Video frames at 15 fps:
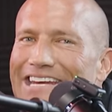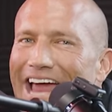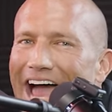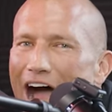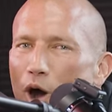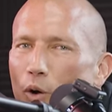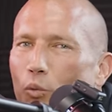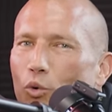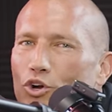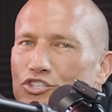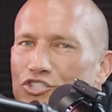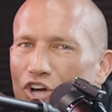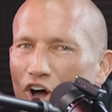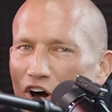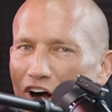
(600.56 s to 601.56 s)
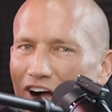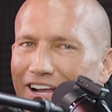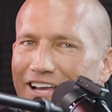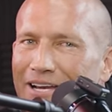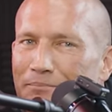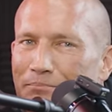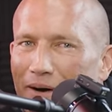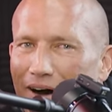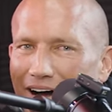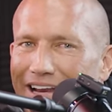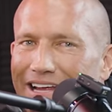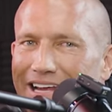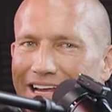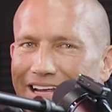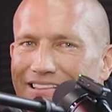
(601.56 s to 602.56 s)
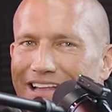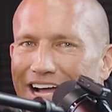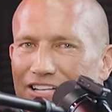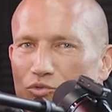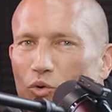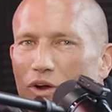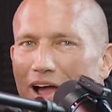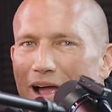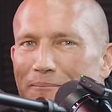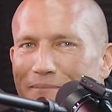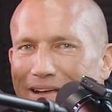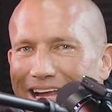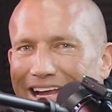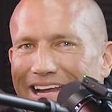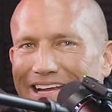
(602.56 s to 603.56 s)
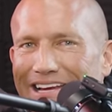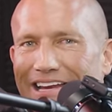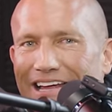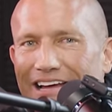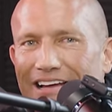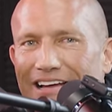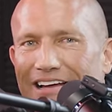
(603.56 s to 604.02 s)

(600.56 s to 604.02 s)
now we're talking, buddy. That's what I mean.